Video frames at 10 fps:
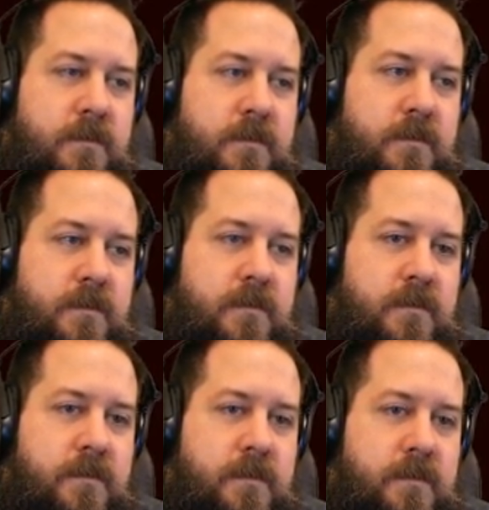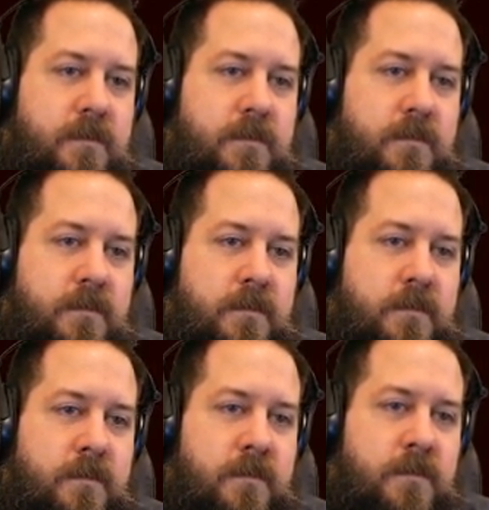
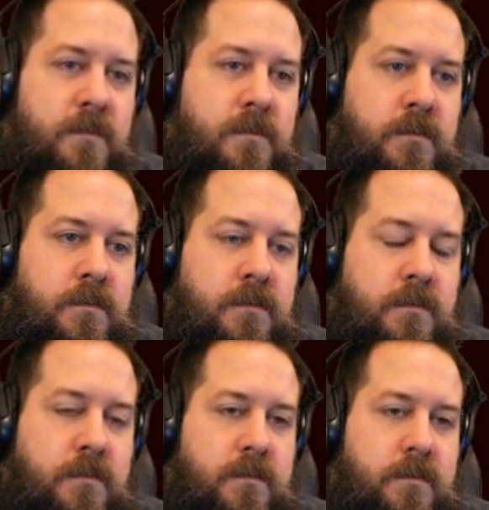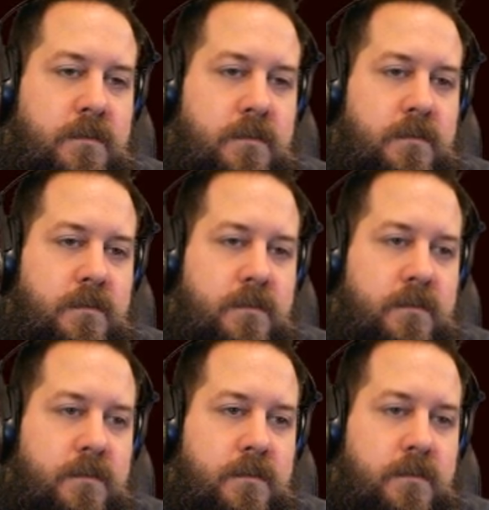
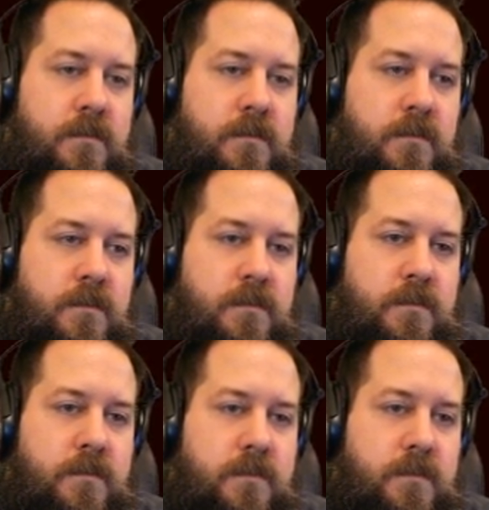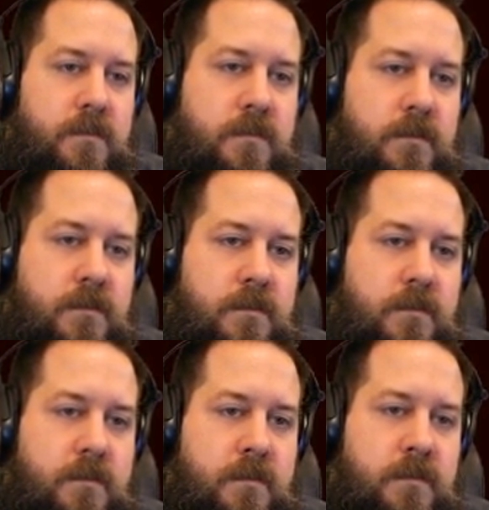
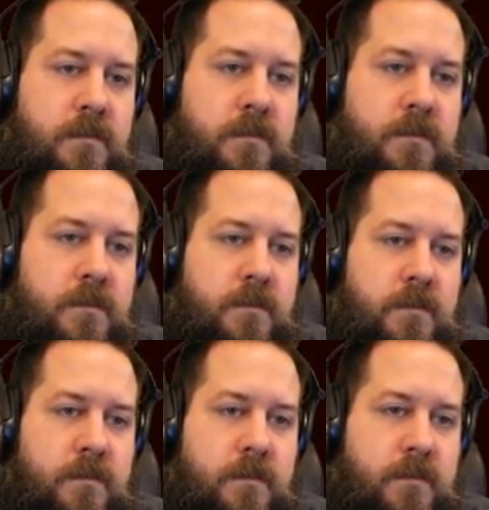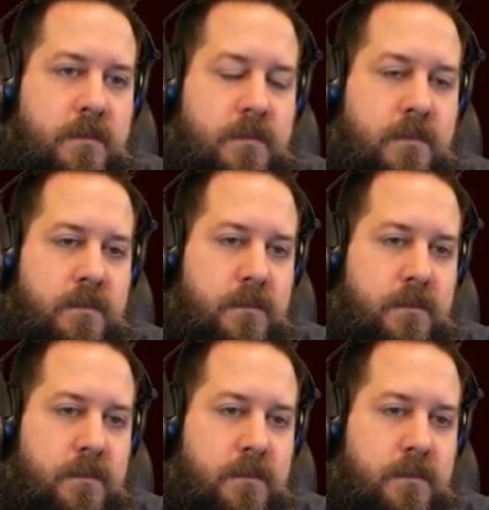No words are spoken by the person on screen.